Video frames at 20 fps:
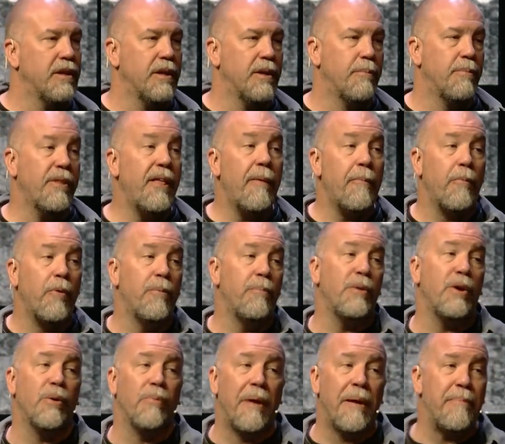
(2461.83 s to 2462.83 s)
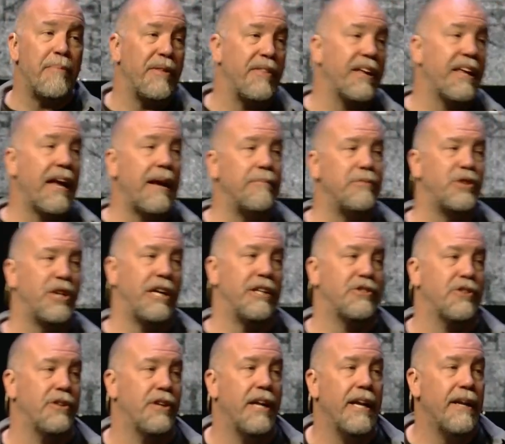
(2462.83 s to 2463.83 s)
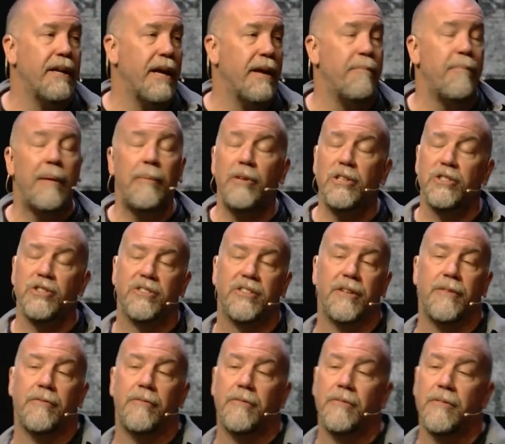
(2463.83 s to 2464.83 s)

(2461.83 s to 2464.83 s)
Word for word: But that one meal might be the game changer. And, and maybe you just, in,